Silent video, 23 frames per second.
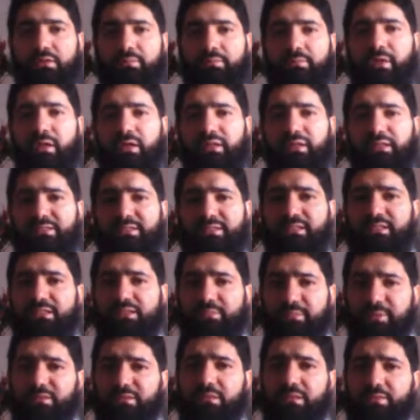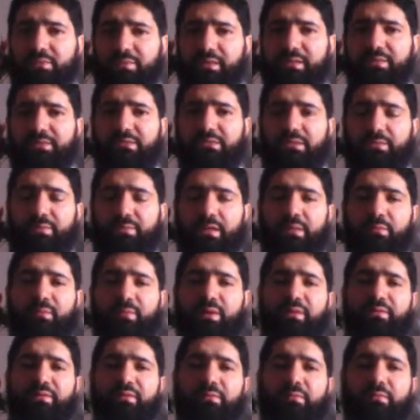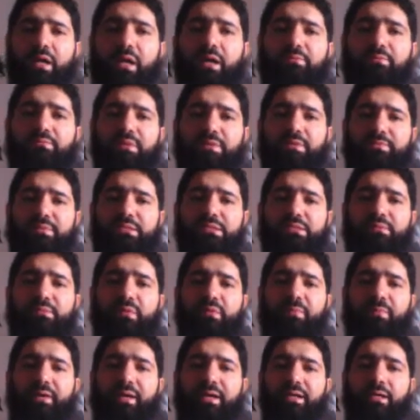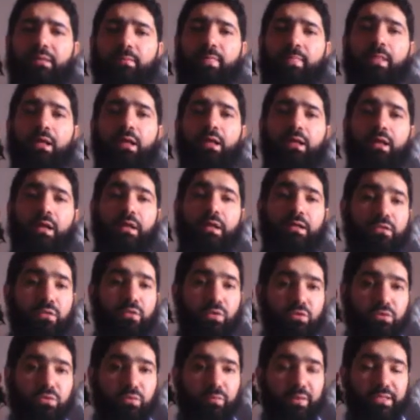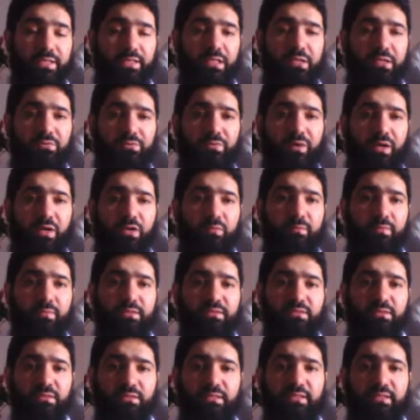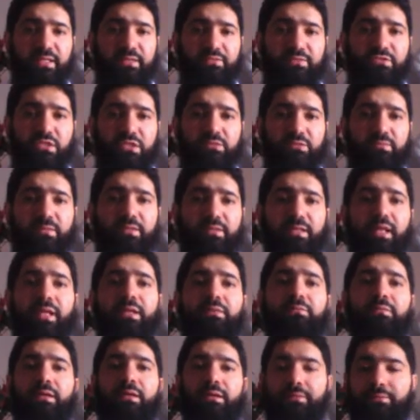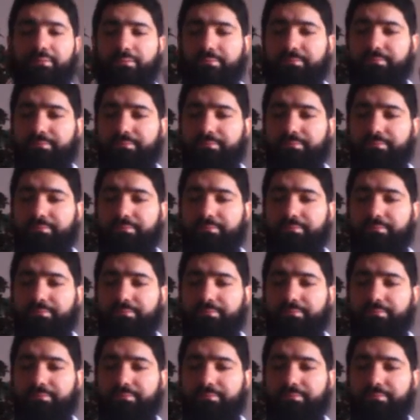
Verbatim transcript: May Allah send His peace and blessings upon Prophet Muhammad, peace be upon him, and those who rightly follow him until the Day of Judgment. Amen.